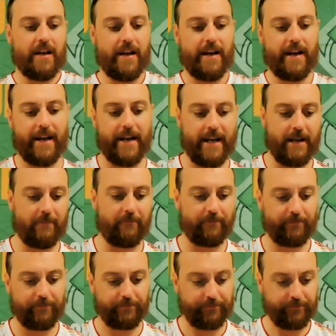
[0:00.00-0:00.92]

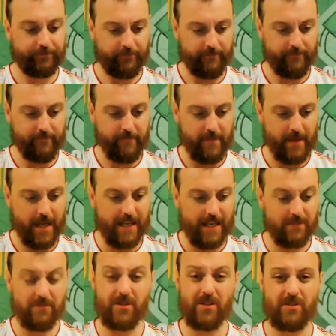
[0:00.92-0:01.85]
And
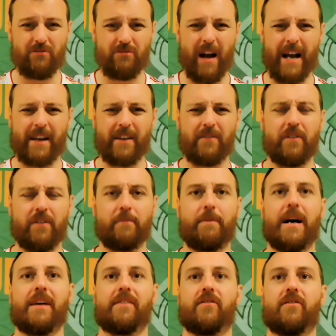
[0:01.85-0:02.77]
it was just ragged from
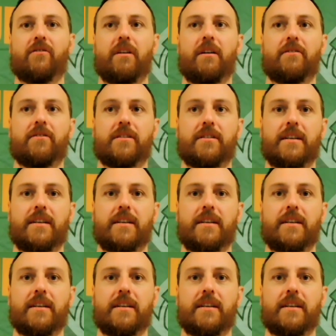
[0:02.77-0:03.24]
Pats throughout.